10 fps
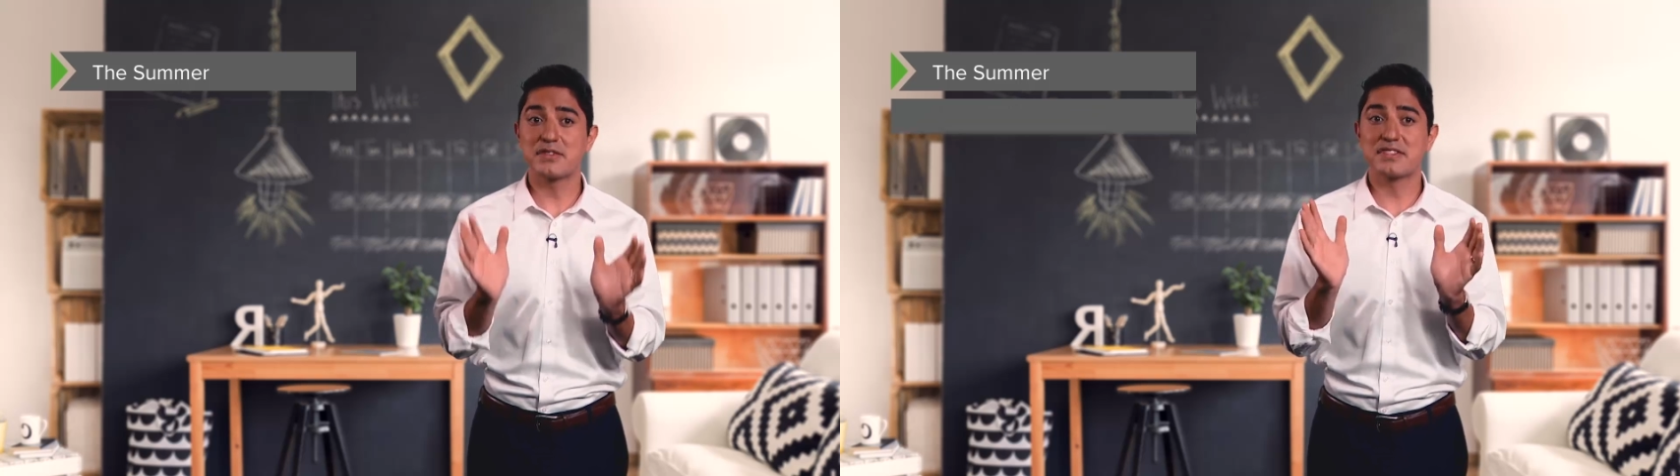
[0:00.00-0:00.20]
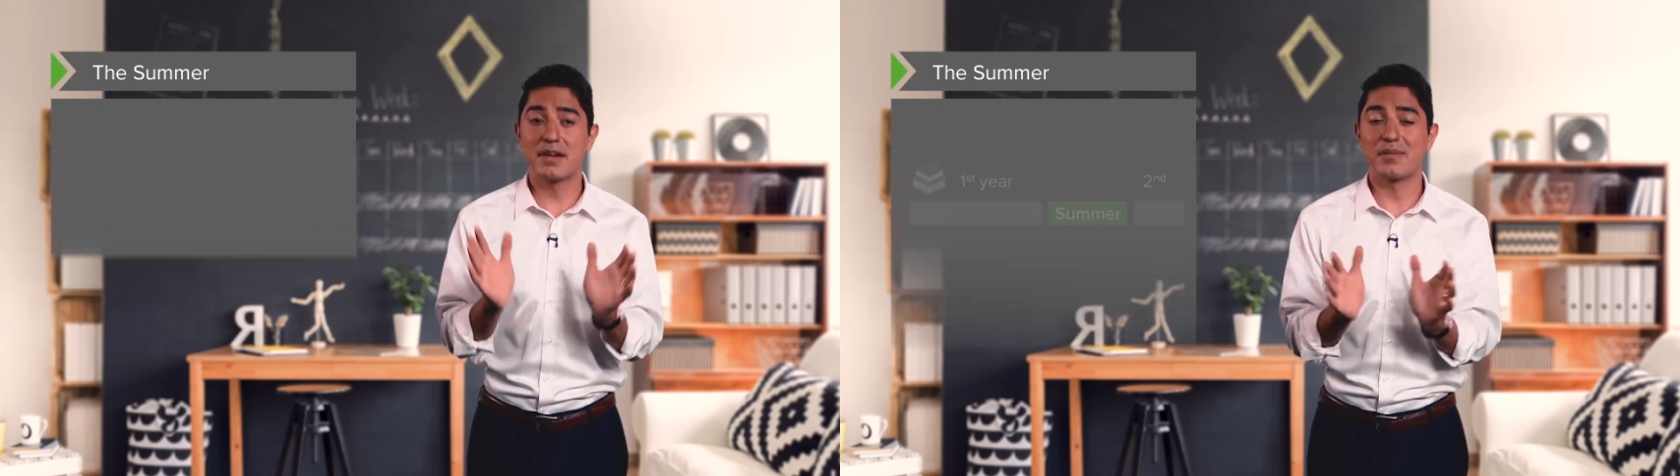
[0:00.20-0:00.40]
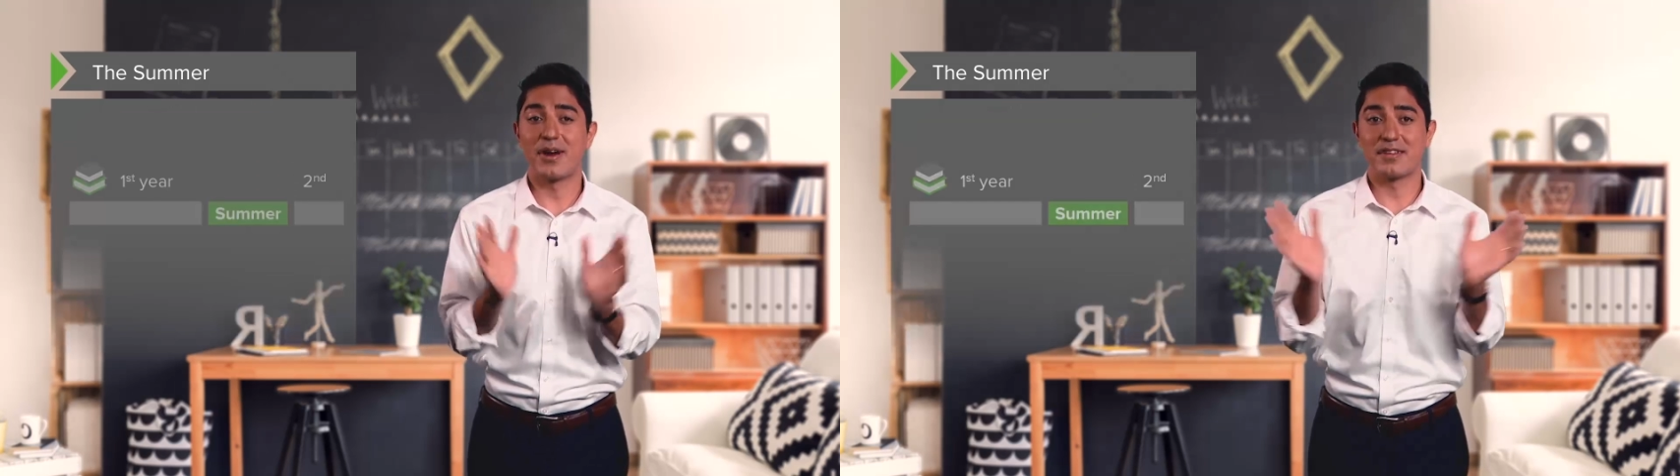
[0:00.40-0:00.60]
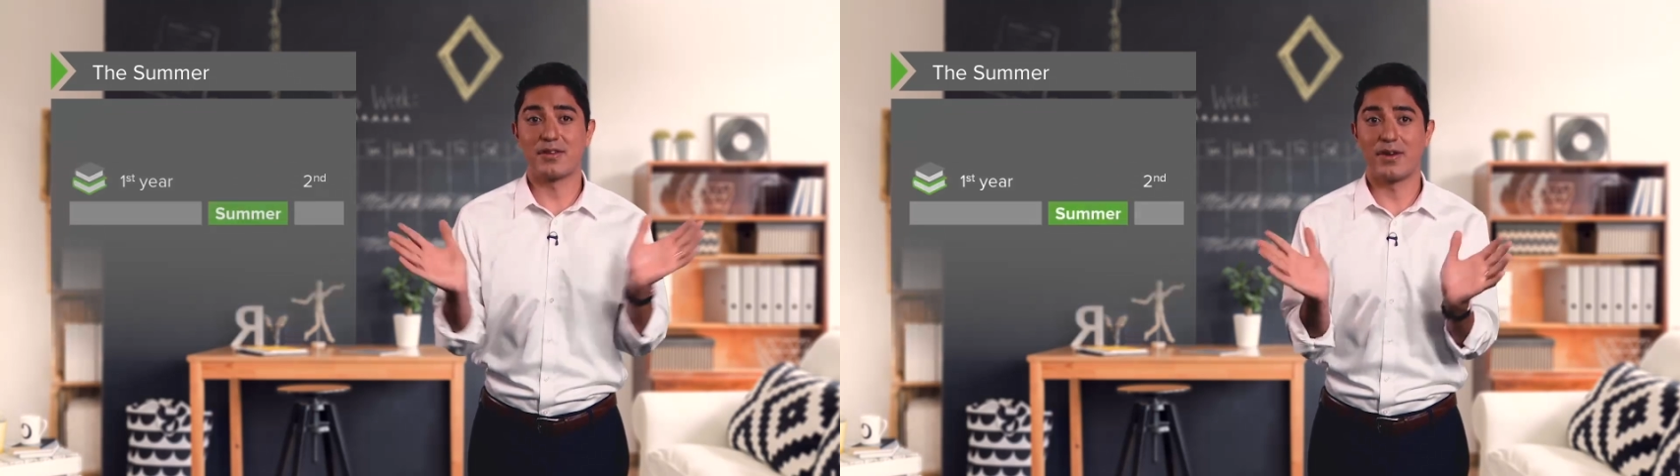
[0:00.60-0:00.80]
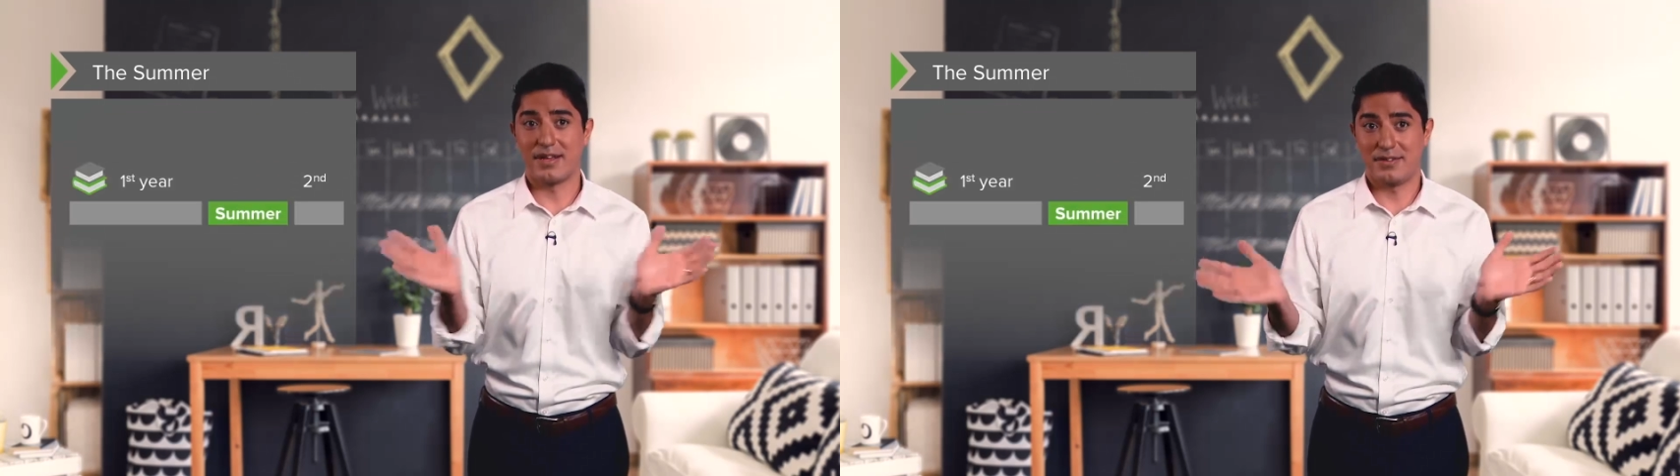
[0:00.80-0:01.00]
summer as
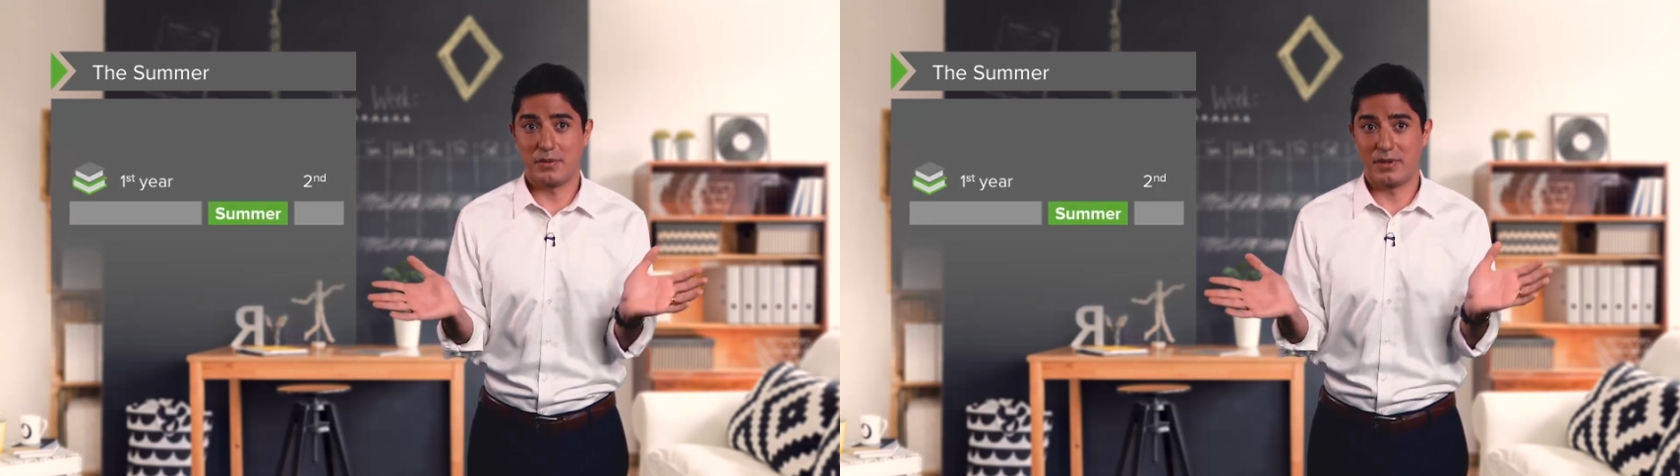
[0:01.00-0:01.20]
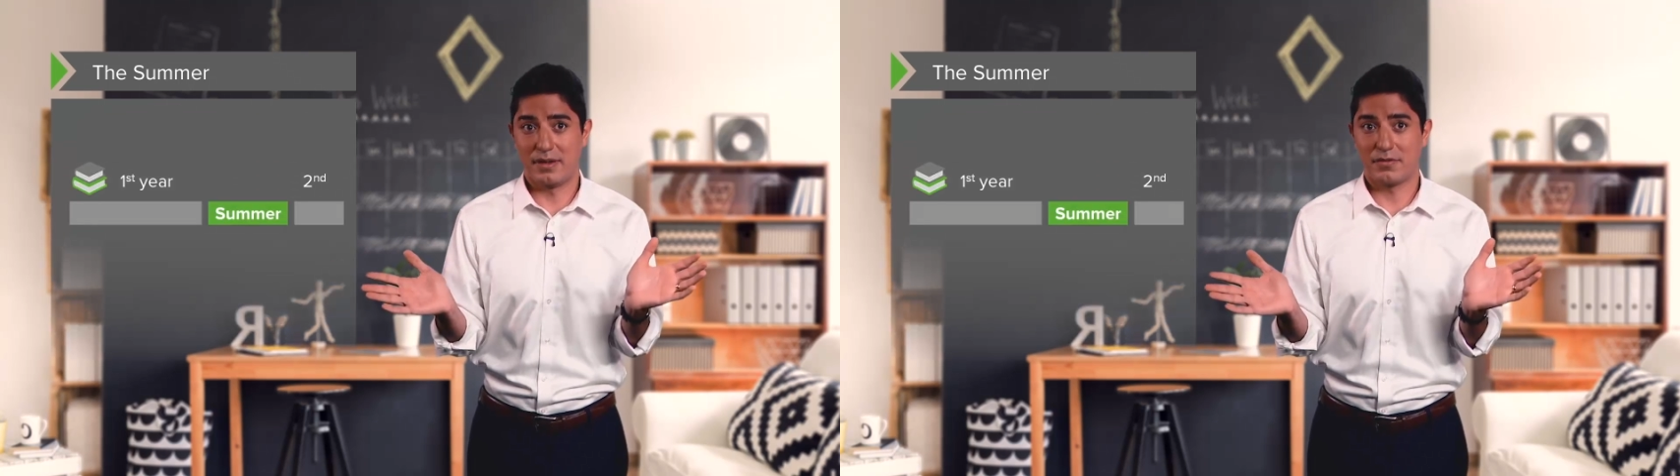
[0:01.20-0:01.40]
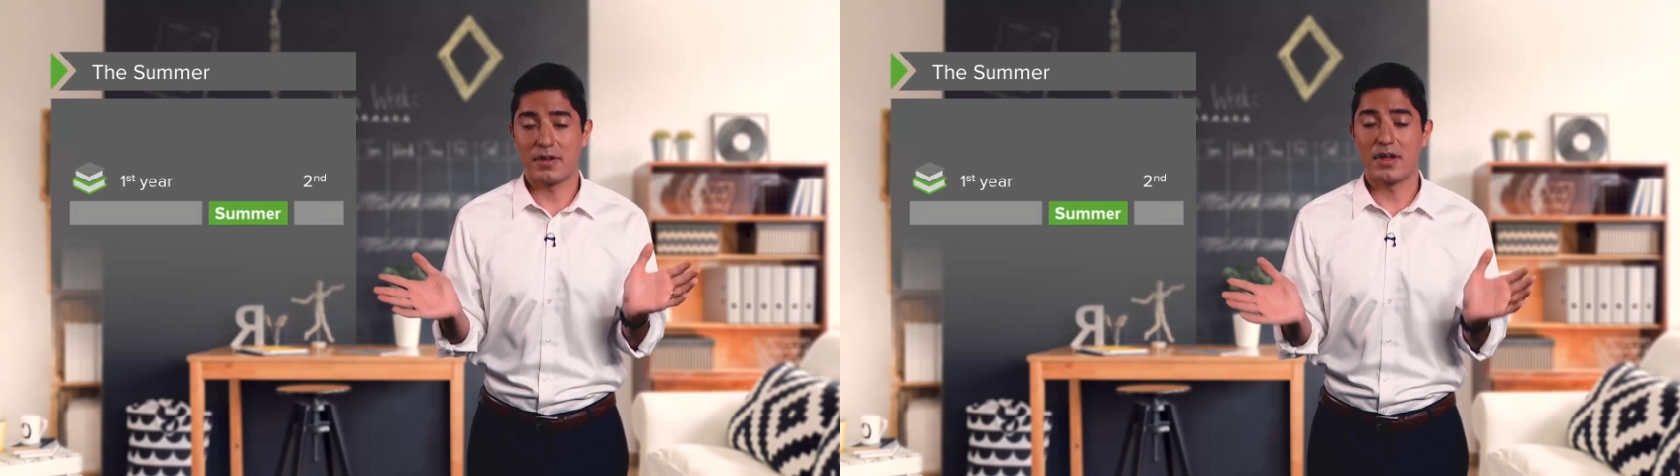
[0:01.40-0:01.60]
long as you live.